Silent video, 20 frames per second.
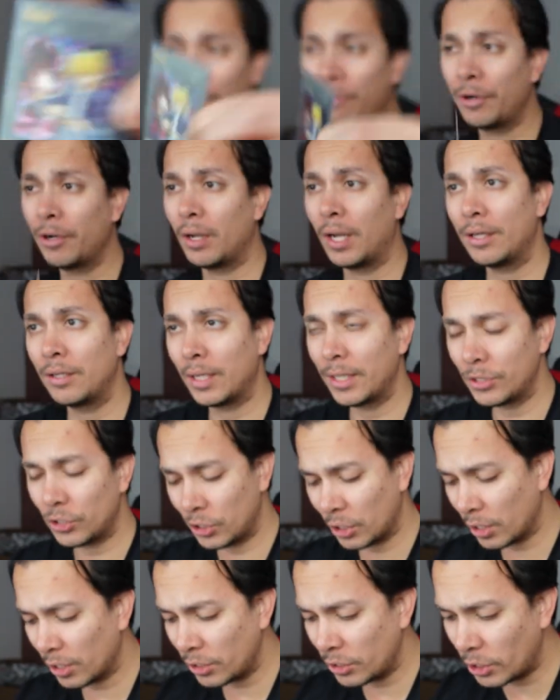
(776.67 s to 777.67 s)
I don't know, Let,
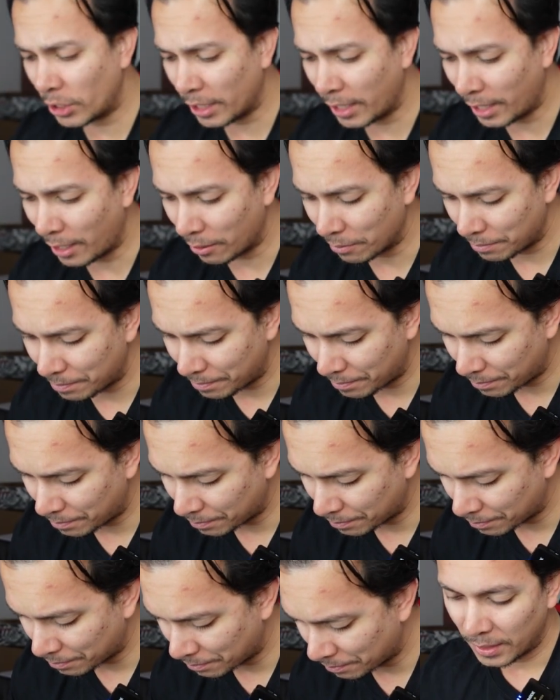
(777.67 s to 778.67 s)
us check, check it out.
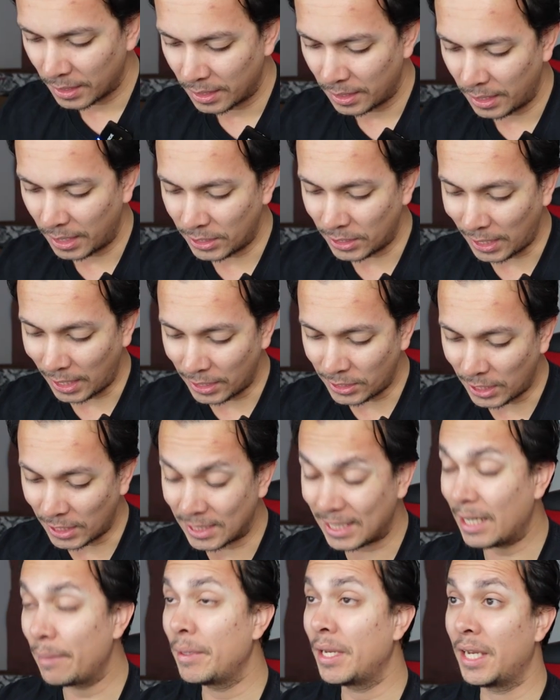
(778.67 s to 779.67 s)
It
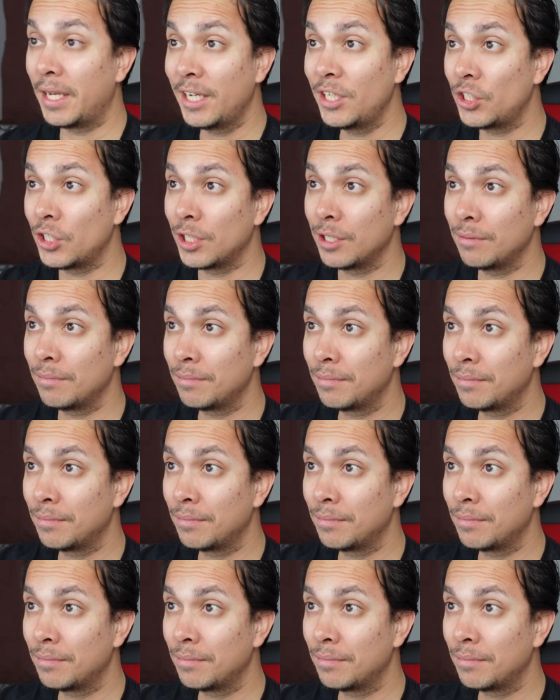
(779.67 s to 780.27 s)
says limited edition.